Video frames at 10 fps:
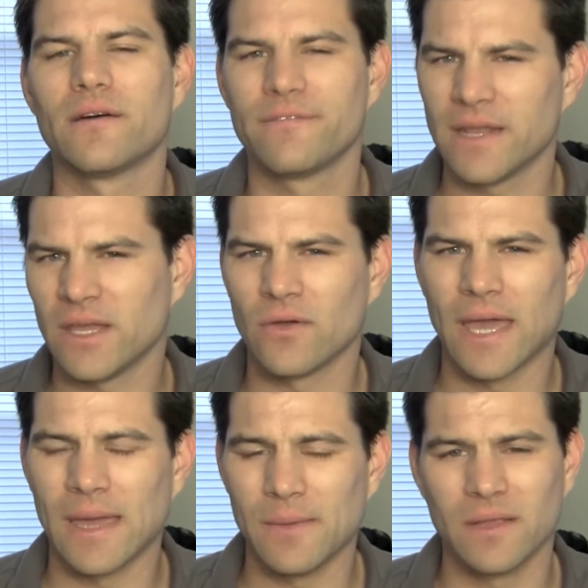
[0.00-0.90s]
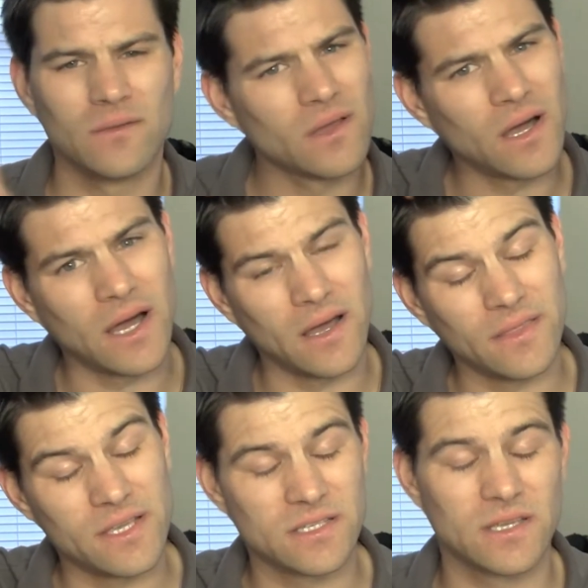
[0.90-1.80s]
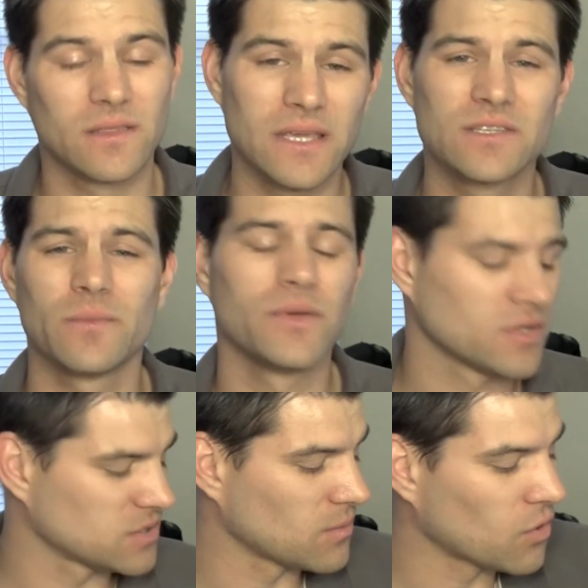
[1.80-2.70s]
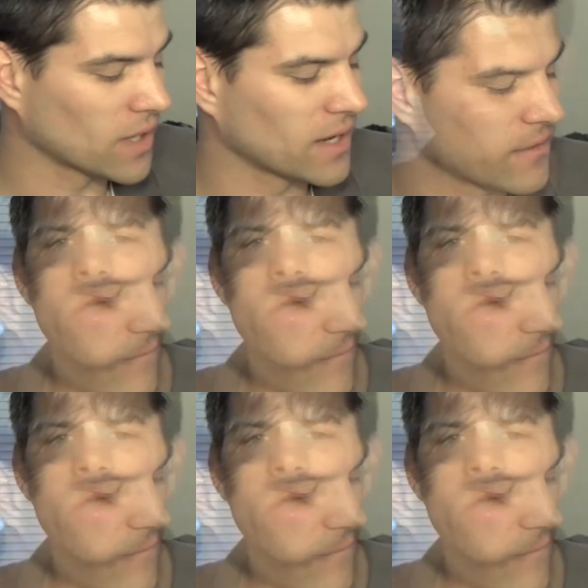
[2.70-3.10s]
of video gaming, these computers are more geared for you.